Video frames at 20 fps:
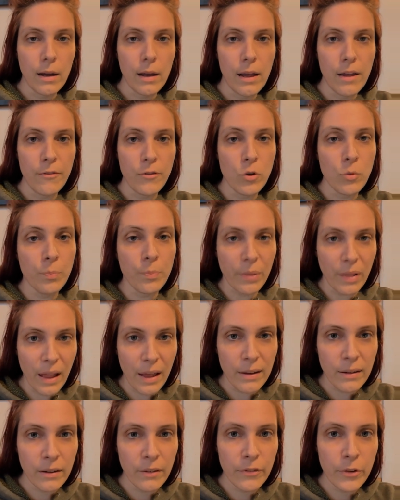if you
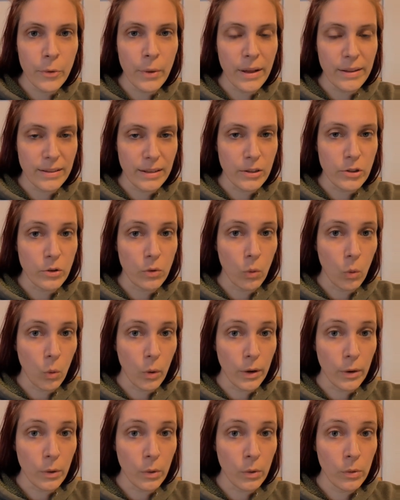blend a few essential
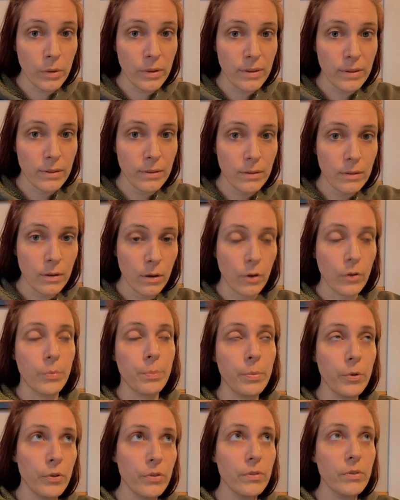oils or
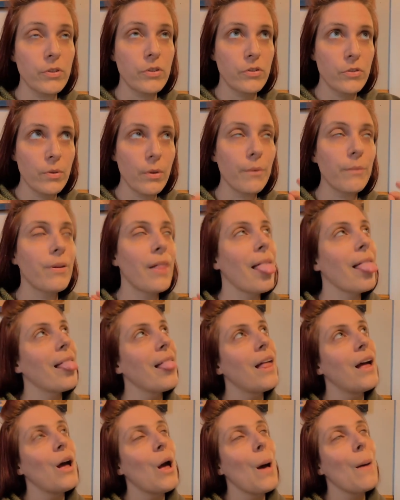
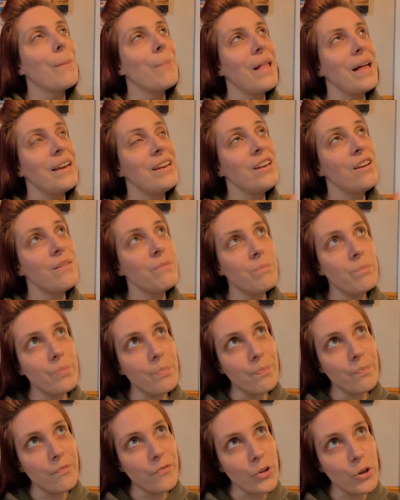blend a
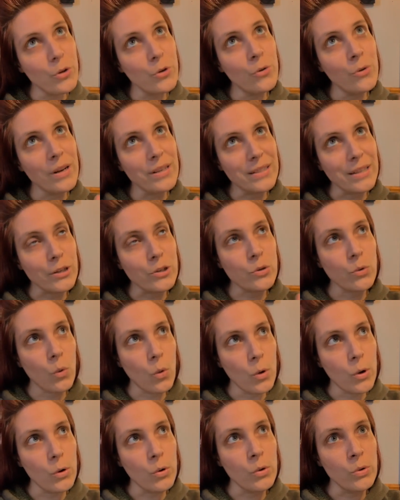few essential
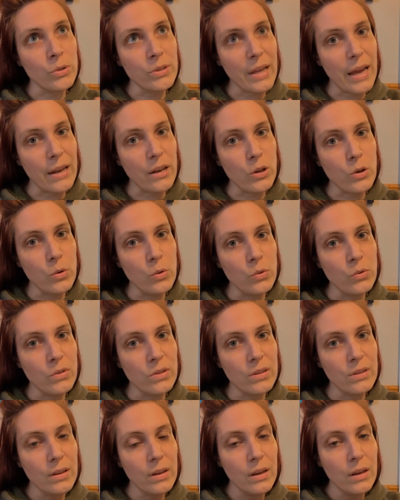oils and
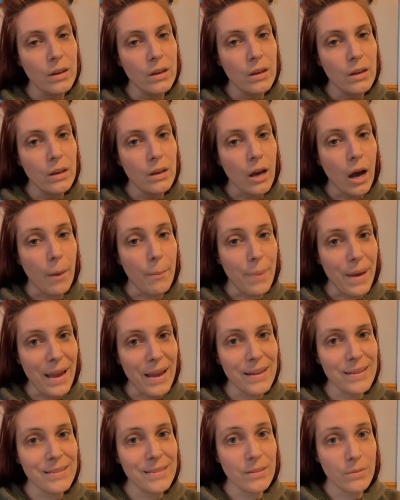use a
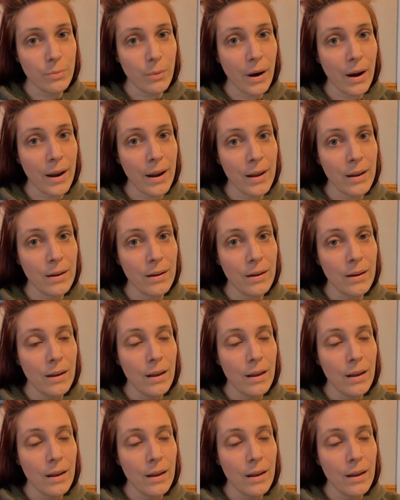base, right?